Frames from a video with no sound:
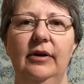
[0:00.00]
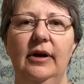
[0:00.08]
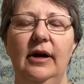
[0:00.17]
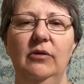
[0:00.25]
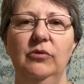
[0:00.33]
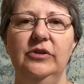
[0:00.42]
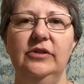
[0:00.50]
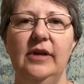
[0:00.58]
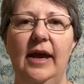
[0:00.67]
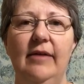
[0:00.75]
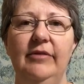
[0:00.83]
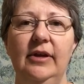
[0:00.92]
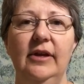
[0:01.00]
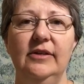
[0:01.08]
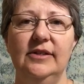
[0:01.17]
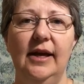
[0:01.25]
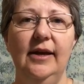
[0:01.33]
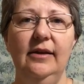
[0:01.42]
I was having
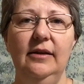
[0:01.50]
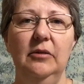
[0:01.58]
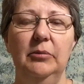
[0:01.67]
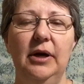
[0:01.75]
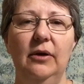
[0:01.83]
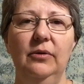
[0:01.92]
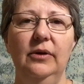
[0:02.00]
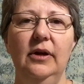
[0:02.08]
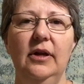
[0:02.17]
anxiety about.